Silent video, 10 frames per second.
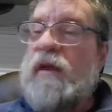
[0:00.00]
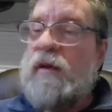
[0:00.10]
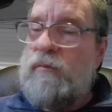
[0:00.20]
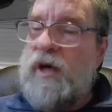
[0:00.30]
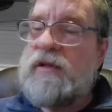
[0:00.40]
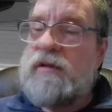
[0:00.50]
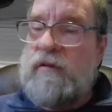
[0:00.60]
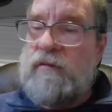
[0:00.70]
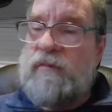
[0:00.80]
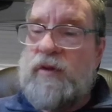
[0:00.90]
But
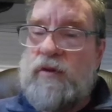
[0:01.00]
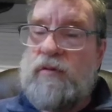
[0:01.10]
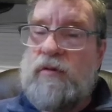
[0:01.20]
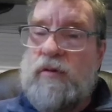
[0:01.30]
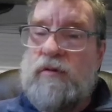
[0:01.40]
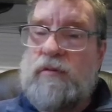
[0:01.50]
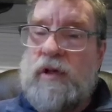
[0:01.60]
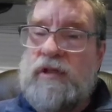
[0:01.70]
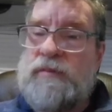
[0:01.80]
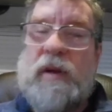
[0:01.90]

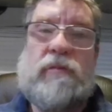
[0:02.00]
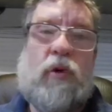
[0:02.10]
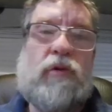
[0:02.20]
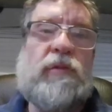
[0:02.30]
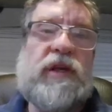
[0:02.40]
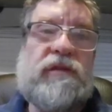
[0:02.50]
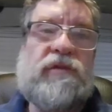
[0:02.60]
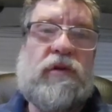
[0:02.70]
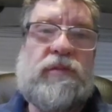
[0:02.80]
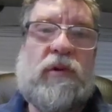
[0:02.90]
you spend more money
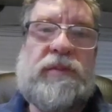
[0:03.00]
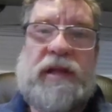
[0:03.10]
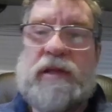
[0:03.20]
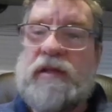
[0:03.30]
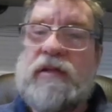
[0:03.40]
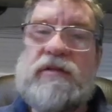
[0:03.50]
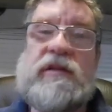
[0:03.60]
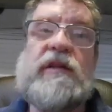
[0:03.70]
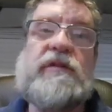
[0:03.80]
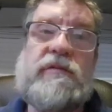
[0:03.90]
for propane. And
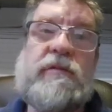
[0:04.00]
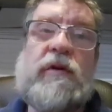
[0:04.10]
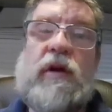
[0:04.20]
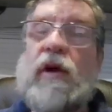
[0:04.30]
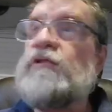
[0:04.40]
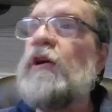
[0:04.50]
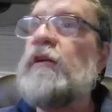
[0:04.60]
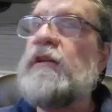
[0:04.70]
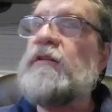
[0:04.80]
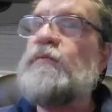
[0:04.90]
since our
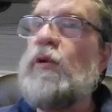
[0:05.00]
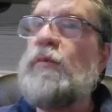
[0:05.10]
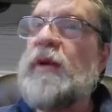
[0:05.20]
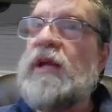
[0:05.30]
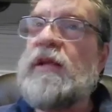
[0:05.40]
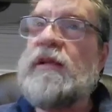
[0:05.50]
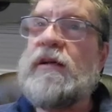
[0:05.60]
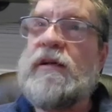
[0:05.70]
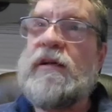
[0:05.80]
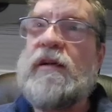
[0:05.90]
truck is
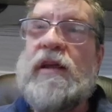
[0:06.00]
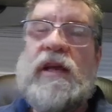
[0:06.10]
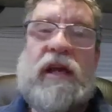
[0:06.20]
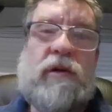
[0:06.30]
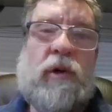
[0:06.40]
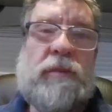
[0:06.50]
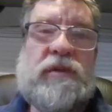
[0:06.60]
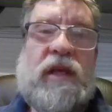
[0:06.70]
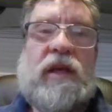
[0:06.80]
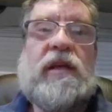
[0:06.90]
propane
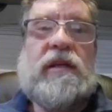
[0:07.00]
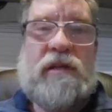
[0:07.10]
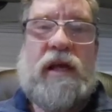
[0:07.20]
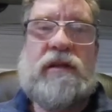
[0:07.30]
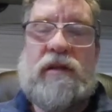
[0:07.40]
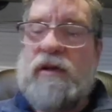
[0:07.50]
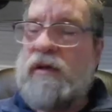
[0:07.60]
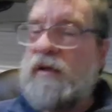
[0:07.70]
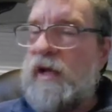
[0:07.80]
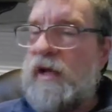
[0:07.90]
equipped, that
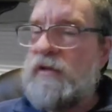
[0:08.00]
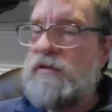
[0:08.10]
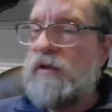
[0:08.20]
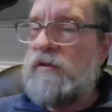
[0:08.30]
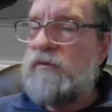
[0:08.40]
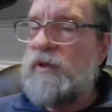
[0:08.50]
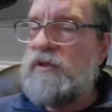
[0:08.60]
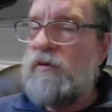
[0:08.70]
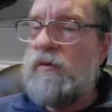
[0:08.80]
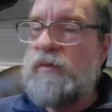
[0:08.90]
adds a little
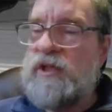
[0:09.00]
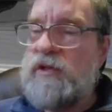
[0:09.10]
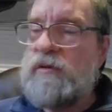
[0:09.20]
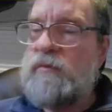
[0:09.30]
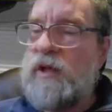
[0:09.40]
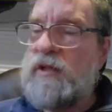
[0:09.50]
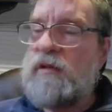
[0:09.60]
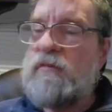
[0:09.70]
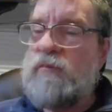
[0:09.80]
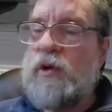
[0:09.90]
bit to our budget. But,
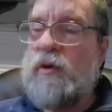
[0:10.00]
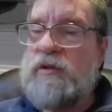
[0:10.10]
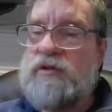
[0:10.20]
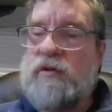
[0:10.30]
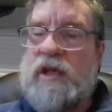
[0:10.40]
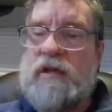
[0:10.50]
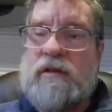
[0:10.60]
it's okay.